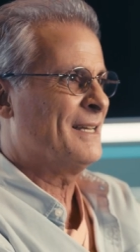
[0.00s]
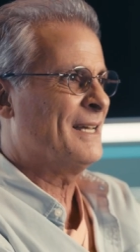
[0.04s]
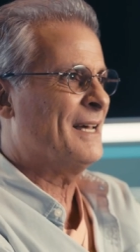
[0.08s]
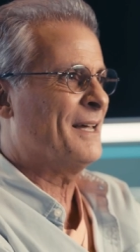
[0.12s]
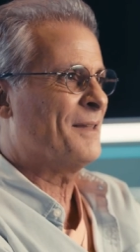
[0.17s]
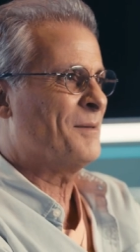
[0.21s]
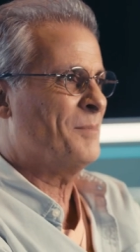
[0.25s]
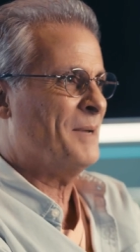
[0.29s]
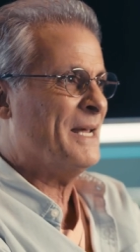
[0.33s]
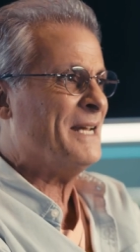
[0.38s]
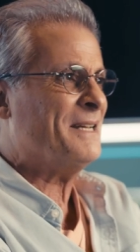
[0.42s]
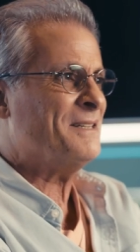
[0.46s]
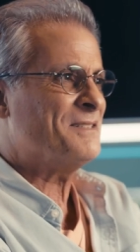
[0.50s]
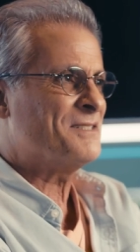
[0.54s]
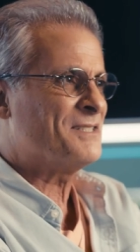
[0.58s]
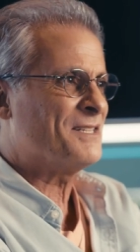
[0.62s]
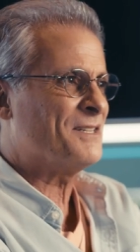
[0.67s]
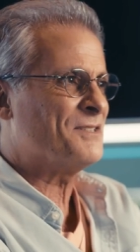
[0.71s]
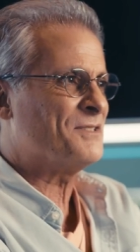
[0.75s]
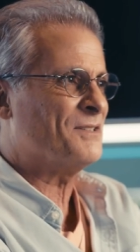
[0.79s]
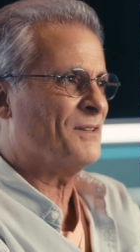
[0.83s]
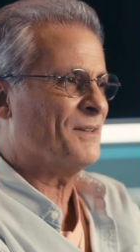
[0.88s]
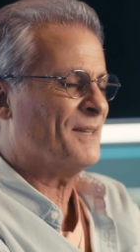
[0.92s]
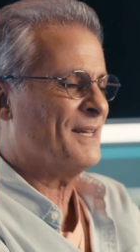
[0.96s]
Yeah, the bacon
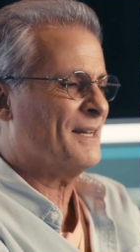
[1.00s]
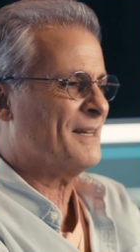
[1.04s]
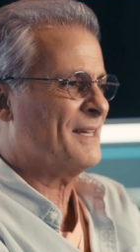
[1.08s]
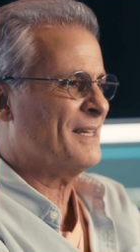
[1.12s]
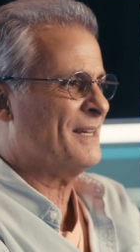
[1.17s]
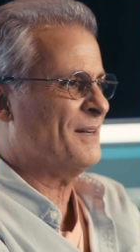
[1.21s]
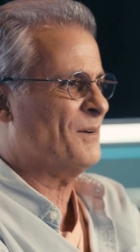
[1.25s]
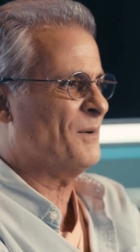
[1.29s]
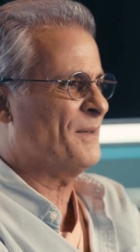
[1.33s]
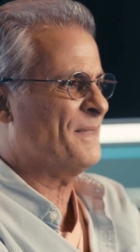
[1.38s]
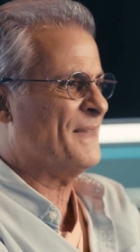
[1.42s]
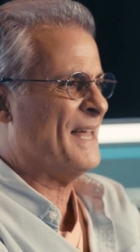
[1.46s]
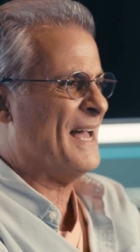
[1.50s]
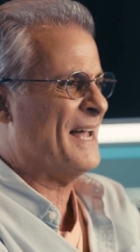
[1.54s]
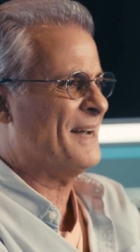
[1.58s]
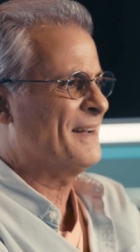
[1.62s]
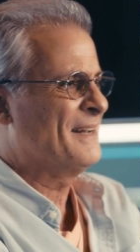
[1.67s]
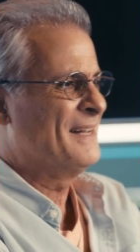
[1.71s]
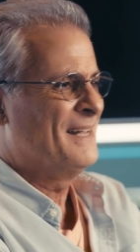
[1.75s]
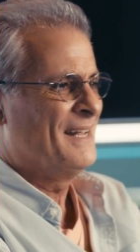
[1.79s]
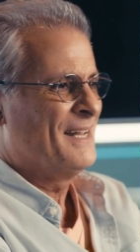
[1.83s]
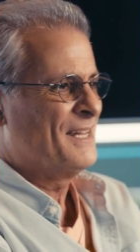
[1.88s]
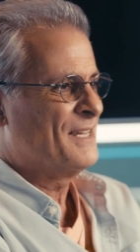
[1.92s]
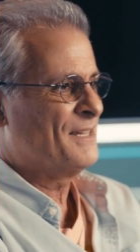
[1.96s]
sizzle. That you know, and that
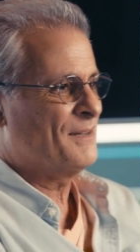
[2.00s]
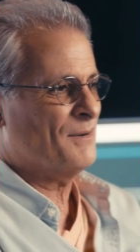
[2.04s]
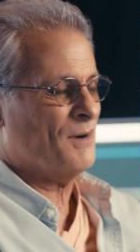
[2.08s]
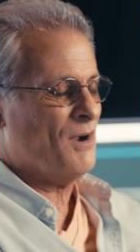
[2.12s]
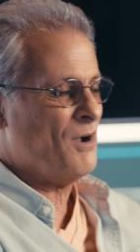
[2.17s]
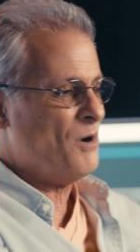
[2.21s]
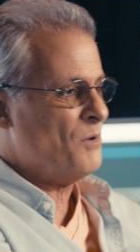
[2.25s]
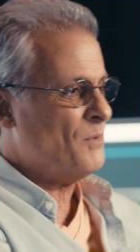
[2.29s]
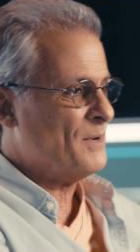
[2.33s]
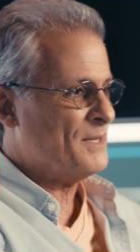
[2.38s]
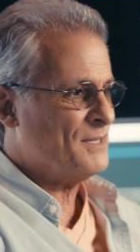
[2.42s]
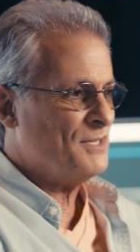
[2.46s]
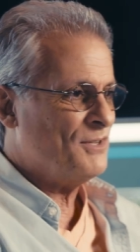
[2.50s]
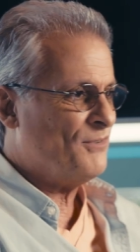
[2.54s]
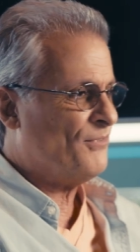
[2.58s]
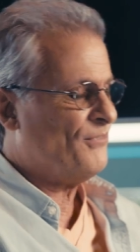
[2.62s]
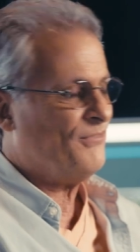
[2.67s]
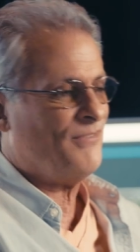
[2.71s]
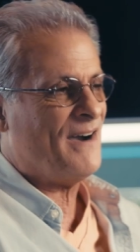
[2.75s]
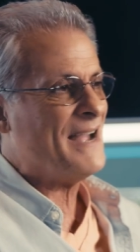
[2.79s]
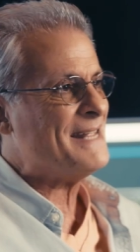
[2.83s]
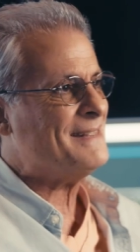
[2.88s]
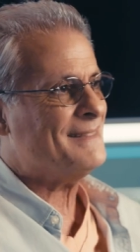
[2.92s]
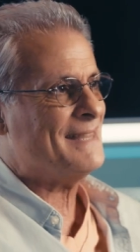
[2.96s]
you always you
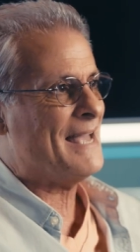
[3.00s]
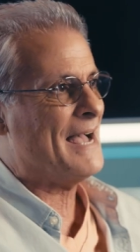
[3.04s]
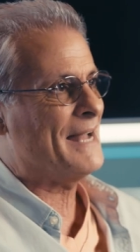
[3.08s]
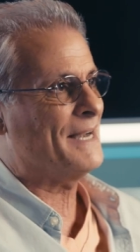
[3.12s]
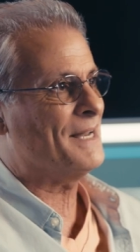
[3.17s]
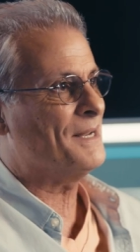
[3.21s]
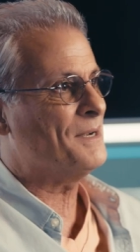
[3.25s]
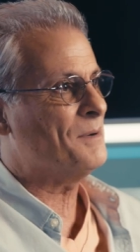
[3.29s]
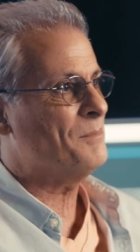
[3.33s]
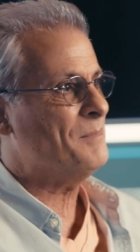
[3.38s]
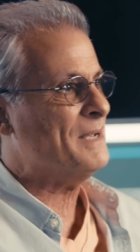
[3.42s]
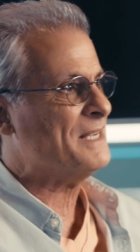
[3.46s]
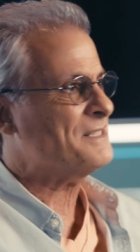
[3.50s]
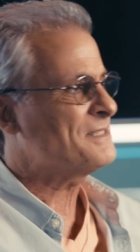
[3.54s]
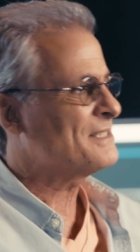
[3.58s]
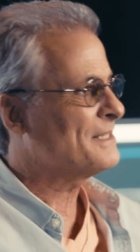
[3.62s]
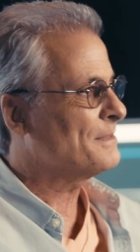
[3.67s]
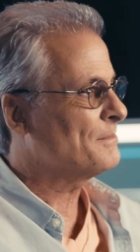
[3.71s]
fight that in a mix.